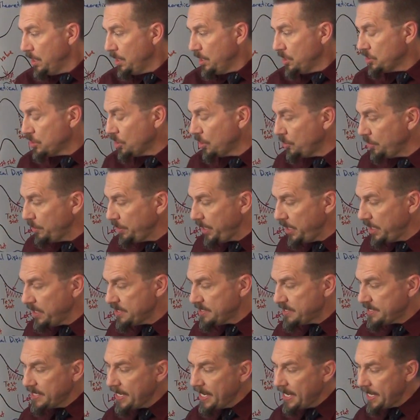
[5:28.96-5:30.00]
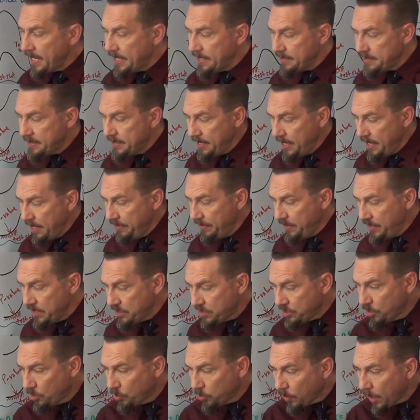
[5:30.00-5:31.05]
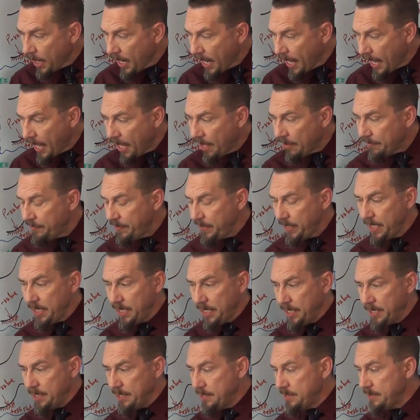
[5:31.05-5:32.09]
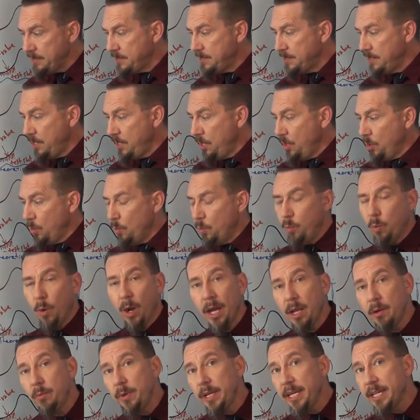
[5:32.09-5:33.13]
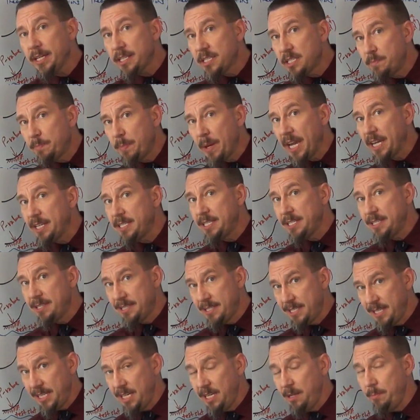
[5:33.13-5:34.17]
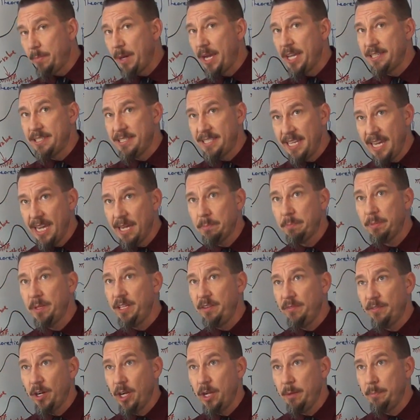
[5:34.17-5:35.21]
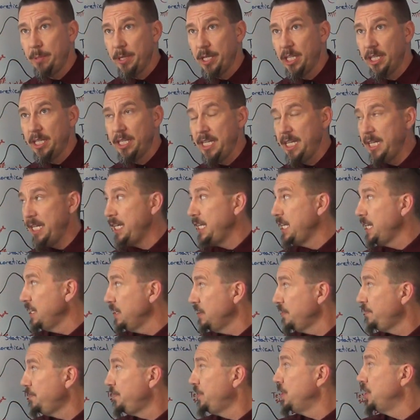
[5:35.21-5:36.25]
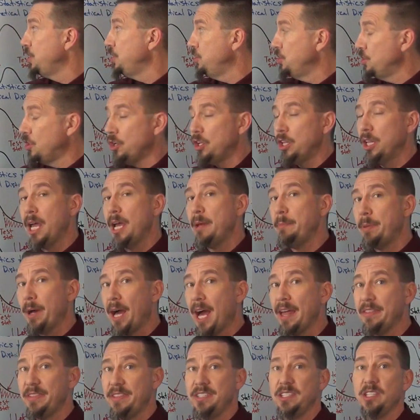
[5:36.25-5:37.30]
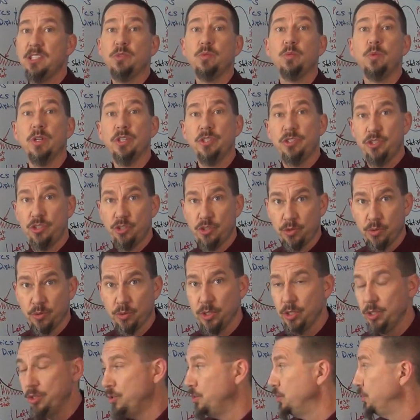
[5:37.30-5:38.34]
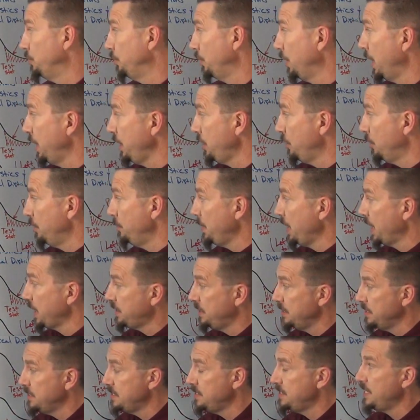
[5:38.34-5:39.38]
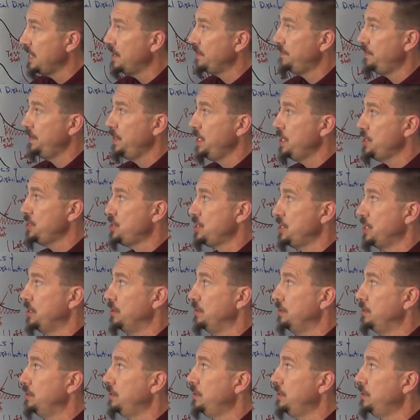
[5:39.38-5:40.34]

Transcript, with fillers: So in a sense, this graph is what we expect to see by sampling variability if the null hypothesis was true, right? Going back to this definition.